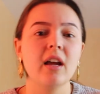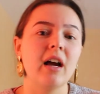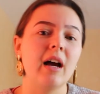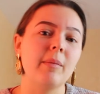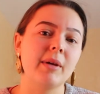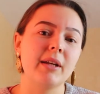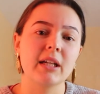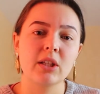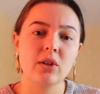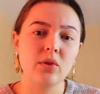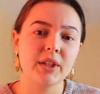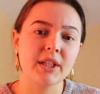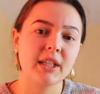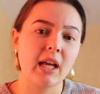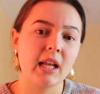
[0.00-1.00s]
I mean, I saw
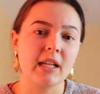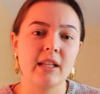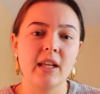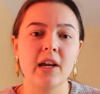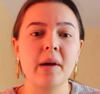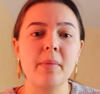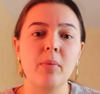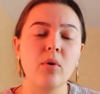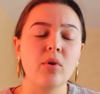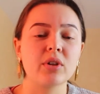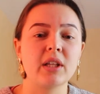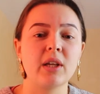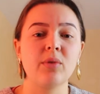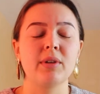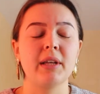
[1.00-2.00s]
the son at the airport.
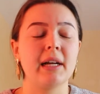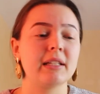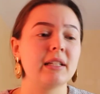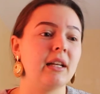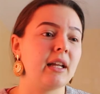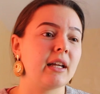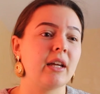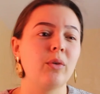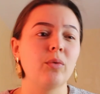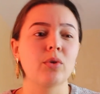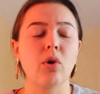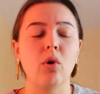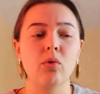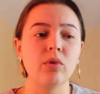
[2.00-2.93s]
He was acting like he was